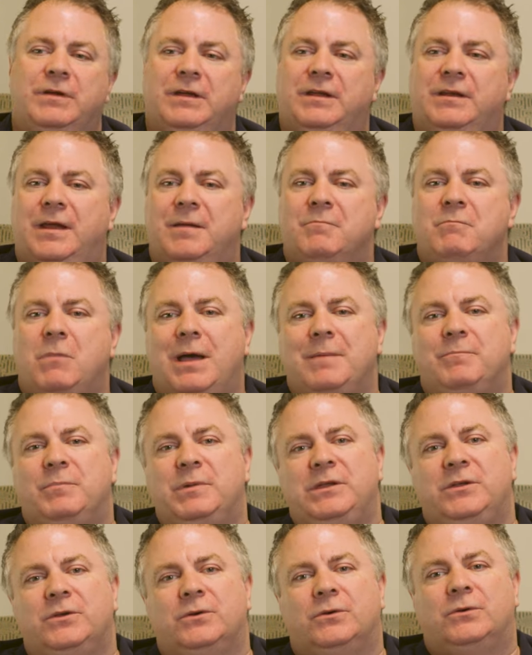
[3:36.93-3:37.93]
It, it might
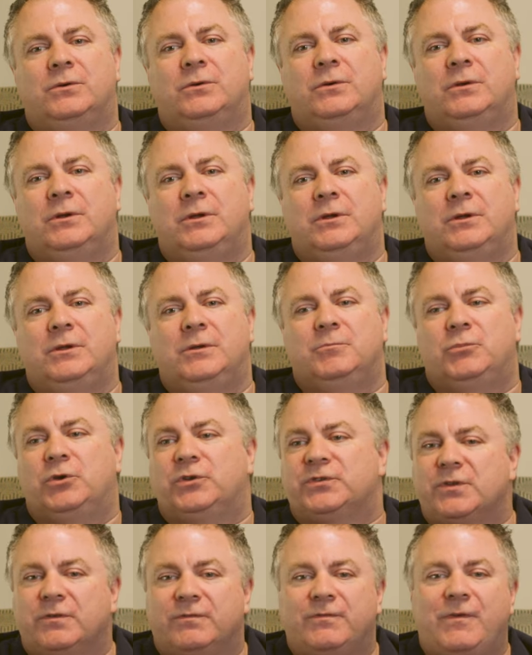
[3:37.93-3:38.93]
be your
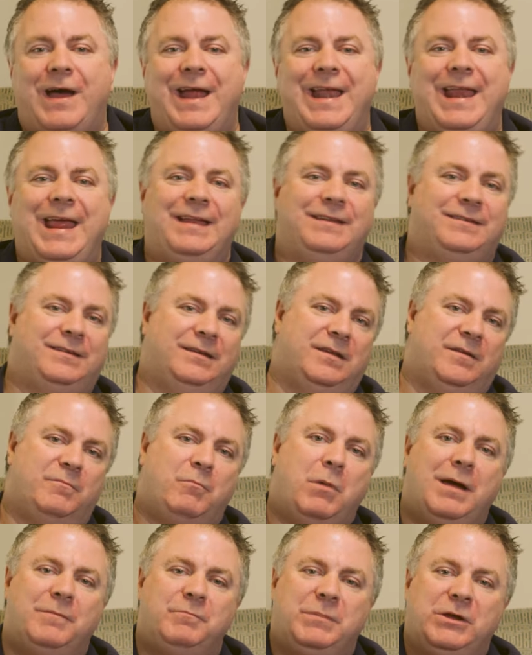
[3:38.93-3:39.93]
personal finances, it
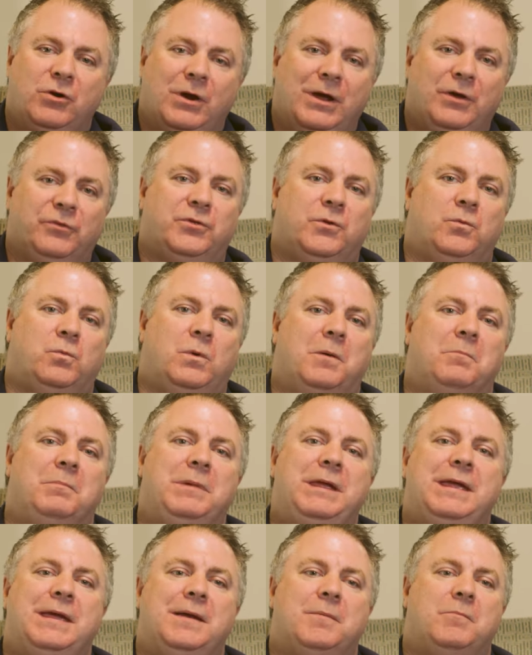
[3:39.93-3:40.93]
might be your health and well
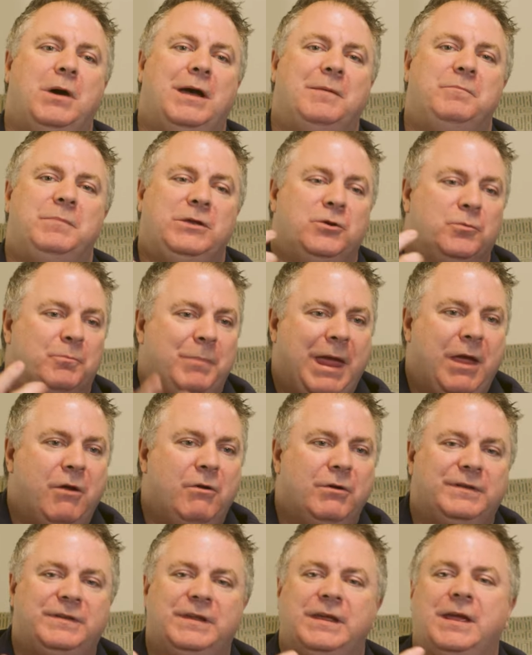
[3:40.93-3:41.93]
being, it might be your
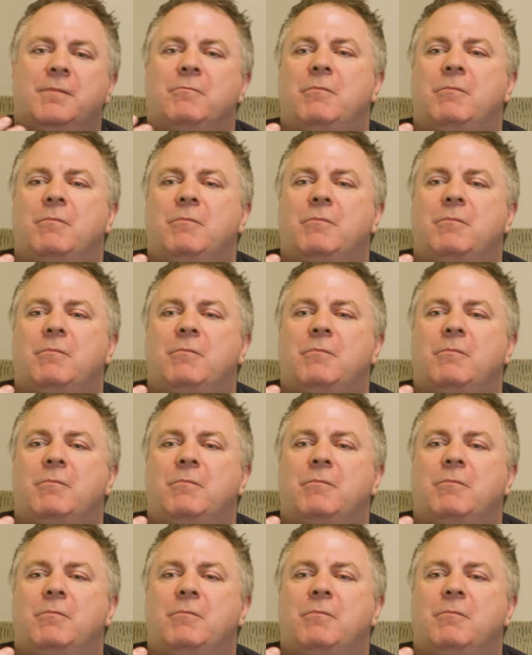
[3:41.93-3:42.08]
parenting,